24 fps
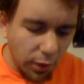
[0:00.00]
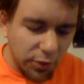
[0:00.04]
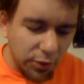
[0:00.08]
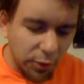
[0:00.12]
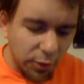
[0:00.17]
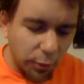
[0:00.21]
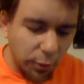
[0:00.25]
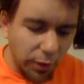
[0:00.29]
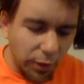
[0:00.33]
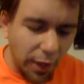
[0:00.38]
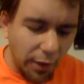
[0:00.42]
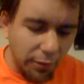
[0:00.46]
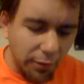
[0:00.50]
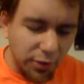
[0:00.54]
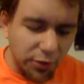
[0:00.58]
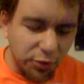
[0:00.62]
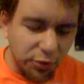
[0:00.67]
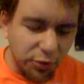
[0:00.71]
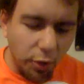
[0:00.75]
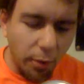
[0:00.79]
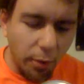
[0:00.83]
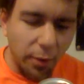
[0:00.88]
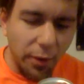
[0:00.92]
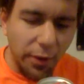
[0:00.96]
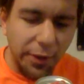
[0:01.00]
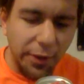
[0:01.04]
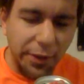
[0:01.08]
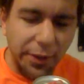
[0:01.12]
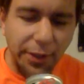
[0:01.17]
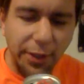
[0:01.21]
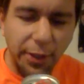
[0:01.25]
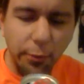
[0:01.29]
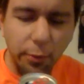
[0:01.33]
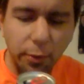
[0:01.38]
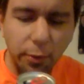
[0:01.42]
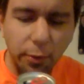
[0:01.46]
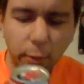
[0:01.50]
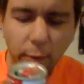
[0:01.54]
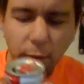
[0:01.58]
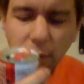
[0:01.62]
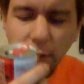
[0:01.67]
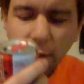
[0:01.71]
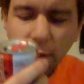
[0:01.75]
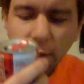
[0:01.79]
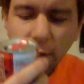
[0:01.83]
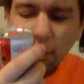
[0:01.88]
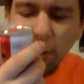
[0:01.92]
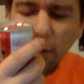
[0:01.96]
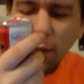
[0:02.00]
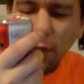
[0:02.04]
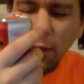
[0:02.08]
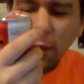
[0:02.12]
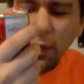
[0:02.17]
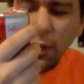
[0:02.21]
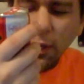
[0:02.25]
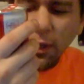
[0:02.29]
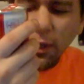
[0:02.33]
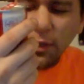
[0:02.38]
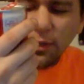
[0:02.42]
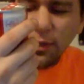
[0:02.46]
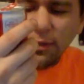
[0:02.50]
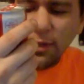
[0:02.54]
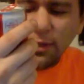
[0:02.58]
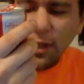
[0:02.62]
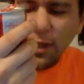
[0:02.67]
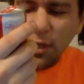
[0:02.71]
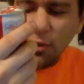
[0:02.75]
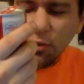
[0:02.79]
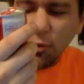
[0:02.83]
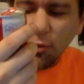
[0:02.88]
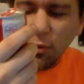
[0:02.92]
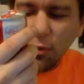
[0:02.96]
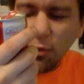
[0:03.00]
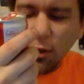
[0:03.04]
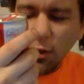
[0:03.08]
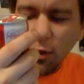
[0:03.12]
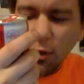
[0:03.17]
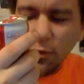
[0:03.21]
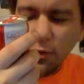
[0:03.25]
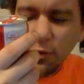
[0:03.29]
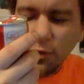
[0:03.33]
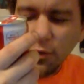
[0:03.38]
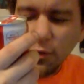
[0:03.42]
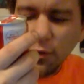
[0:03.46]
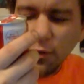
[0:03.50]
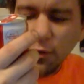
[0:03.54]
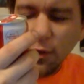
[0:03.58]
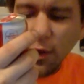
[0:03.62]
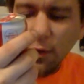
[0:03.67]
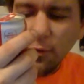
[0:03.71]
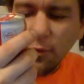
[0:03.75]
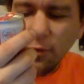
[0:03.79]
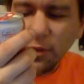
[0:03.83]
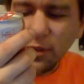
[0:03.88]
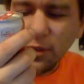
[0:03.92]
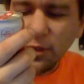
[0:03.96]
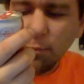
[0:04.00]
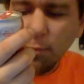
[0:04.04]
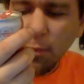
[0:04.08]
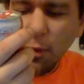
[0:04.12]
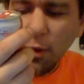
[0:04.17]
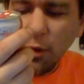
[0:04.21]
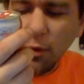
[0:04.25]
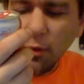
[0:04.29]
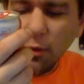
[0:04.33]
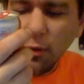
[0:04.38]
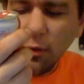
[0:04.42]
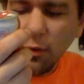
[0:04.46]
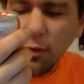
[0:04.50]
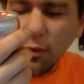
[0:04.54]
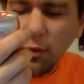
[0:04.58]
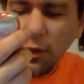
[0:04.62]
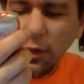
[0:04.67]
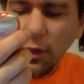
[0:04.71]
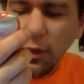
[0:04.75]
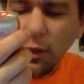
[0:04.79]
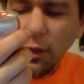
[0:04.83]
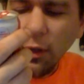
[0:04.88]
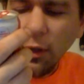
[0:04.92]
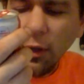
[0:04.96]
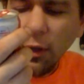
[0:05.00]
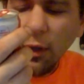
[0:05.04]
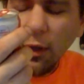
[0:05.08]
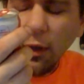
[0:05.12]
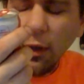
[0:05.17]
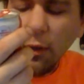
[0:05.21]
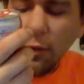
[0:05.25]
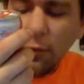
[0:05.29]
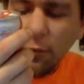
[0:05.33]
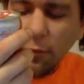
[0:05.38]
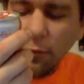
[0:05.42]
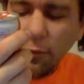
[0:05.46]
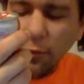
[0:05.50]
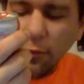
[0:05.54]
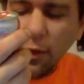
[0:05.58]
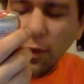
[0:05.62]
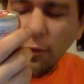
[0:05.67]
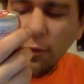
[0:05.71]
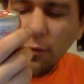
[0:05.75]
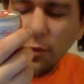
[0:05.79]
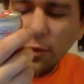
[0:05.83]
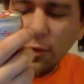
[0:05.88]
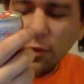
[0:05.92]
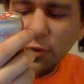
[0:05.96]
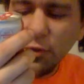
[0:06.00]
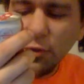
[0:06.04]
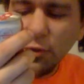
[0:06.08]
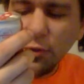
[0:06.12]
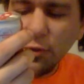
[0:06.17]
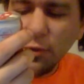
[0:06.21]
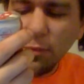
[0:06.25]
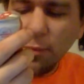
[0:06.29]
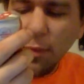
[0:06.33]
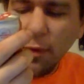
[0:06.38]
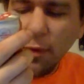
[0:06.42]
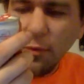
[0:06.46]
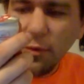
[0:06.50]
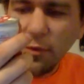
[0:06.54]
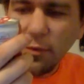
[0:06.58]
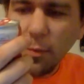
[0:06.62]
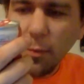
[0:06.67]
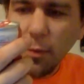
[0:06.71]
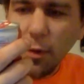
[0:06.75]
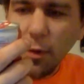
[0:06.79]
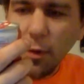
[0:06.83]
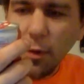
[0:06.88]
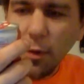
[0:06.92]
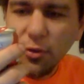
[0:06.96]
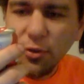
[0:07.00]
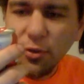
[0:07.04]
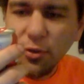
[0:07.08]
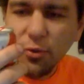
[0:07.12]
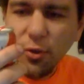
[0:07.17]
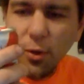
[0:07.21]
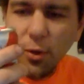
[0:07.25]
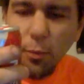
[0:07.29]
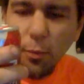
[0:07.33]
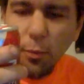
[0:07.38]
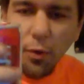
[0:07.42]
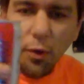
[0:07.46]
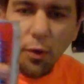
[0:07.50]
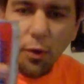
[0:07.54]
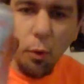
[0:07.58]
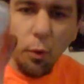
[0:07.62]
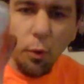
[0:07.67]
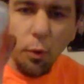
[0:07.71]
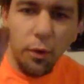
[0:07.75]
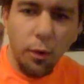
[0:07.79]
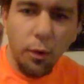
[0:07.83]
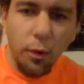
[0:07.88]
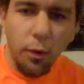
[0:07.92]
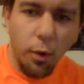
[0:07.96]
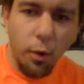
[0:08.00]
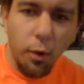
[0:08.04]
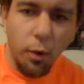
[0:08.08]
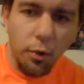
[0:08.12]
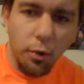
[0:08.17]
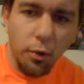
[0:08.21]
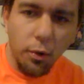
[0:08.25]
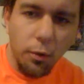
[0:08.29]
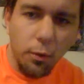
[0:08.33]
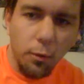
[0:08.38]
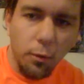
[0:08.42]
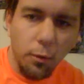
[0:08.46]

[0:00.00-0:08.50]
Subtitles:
So we have the strawberry kiwi one here. It's natural and artificial flavored sparkling flavored juice beverage from concentrate with coconut water.